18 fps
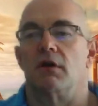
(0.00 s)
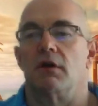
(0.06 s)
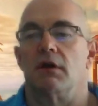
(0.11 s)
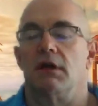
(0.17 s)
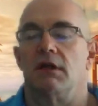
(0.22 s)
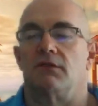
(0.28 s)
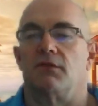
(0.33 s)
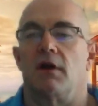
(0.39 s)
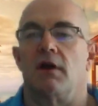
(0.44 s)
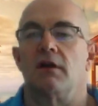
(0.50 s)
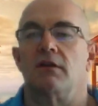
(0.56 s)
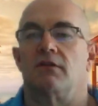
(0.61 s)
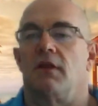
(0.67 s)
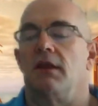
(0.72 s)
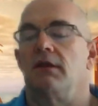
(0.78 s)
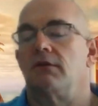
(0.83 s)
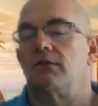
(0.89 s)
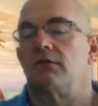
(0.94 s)
as far as
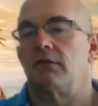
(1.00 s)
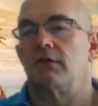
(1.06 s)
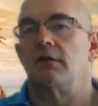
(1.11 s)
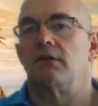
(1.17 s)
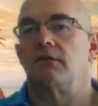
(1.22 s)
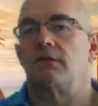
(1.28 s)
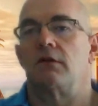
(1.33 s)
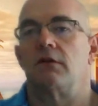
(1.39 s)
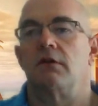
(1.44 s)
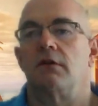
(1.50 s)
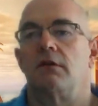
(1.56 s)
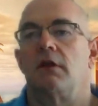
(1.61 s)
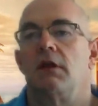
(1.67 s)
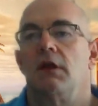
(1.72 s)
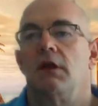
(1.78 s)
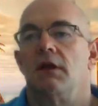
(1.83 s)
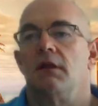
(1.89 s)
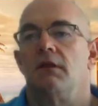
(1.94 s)
lenders are concerned,
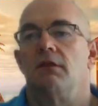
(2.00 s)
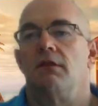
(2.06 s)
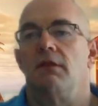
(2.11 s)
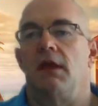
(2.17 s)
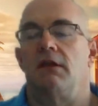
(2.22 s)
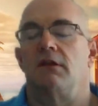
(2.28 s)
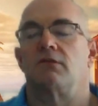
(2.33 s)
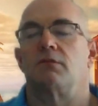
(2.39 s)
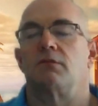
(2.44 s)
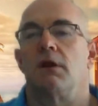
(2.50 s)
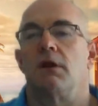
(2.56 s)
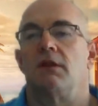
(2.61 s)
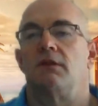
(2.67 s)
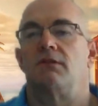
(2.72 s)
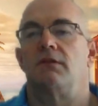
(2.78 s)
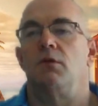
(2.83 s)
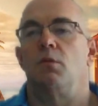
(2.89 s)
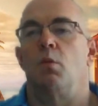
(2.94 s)
they just want to
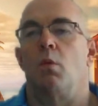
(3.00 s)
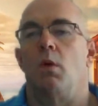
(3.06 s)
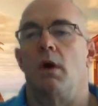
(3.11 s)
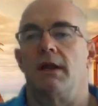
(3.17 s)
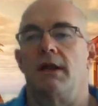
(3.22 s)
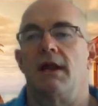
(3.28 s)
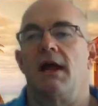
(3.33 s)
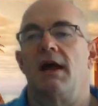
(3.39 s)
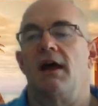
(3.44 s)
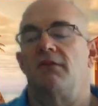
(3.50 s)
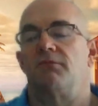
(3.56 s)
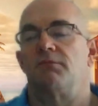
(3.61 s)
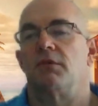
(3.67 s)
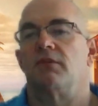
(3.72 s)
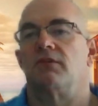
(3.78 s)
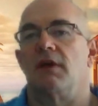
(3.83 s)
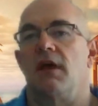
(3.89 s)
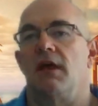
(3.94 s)
see
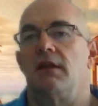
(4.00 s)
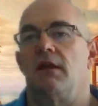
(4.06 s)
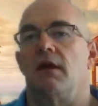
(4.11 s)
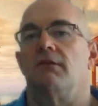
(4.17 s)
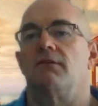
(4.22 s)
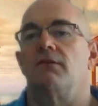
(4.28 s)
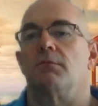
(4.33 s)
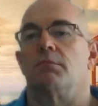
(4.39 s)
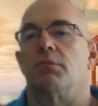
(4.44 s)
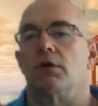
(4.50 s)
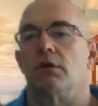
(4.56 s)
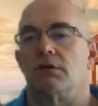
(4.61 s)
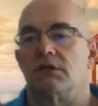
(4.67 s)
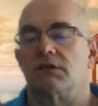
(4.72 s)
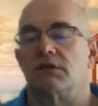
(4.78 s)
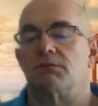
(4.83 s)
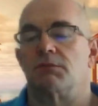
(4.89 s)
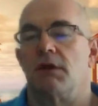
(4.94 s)
1.5% of the
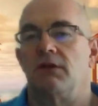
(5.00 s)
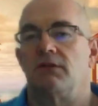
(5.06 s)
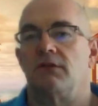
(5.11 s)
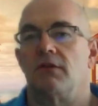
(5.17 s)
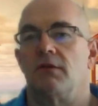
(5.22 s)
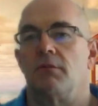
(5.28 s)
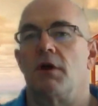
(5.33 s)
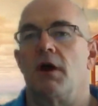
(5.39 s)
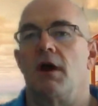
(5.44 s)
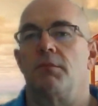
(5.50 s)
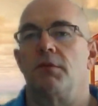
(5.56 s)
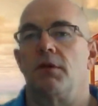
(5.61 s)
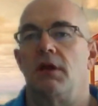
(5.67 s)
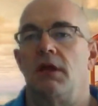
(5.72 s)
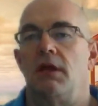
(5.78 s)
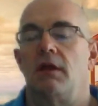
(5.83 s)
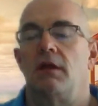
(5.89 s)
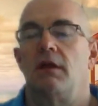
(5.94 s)
purchase price of the
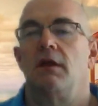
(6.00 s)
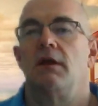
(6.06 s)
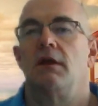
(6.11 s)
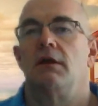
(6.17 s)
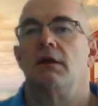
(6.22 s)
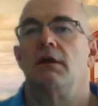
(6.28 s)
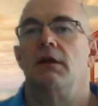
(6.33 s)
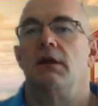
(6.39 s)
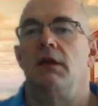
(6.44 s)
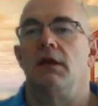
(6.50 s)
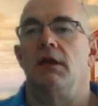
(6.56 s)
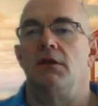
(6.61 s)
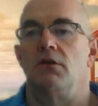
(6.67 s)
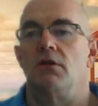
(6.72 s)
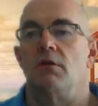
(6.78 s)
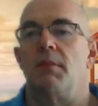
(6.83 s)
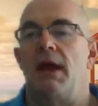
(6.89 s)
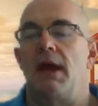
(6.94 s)
property in
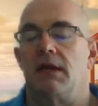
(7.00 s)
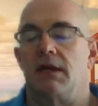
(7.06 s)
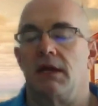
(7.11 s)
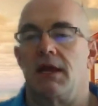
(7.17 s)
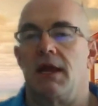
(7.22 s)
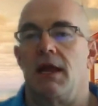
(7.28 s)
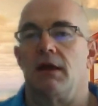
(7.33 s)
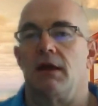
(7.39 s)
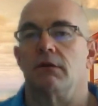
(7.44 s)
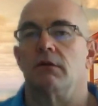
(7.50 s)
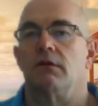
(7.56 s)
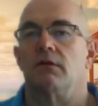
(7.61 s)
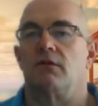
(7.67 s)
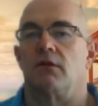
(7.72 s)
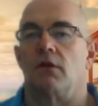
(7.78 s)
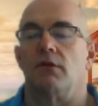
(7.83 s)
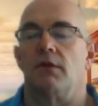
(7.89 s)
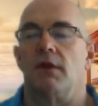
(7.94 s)
your bank account,
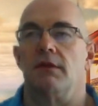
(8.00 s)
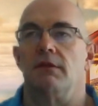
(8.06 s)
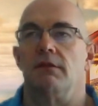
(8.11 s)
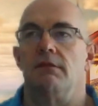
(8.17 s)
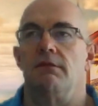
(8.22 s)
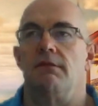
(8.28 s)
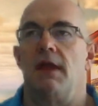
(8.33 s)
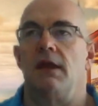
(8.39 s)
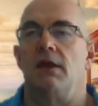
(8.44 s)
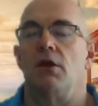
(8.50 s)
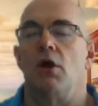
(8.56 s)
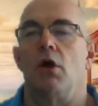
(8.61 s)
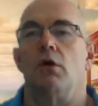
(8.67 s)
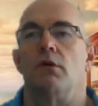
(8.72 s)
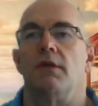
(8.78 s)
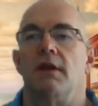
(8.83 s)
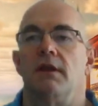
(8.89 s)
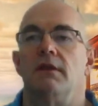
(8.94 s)
so that they
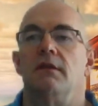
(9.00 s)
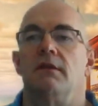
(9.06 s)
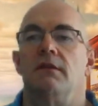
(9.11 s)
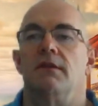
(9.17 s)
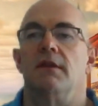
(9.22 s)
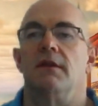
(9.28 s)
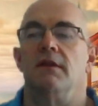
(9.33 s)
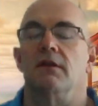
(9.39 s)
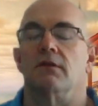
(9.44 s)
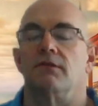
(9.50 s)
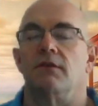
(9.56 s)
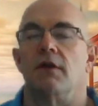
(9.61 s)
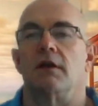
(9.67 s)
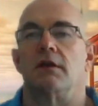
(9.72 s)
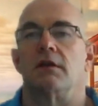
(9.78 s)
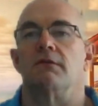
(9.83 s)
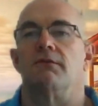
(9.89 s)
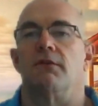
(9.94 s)
know that the deal's
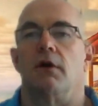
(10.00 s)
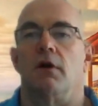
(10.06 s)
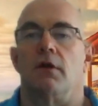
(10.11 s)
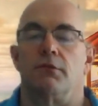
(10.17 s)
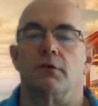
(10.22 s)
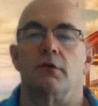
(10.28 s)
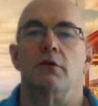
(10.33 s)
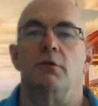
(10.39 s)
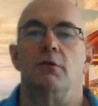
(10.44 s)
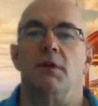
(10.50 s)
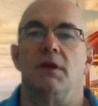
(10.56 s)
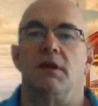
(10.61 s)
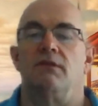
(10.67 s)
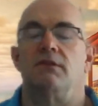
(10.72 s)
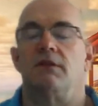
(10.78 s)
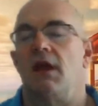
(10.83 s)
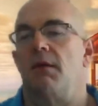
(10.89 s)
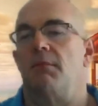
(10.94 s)
not going to fall through because
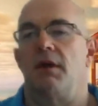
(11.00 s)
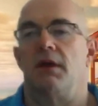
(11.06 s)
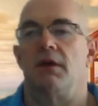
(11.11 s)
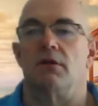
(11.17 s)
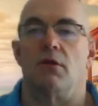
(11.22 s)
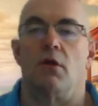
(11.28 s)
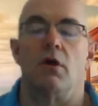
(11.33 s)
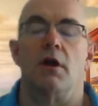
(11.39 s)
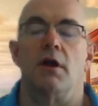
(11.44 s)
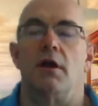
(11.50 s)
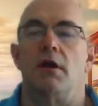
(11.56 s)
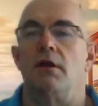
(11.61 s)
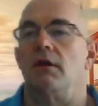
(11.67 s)
you can't pay your lawyer, you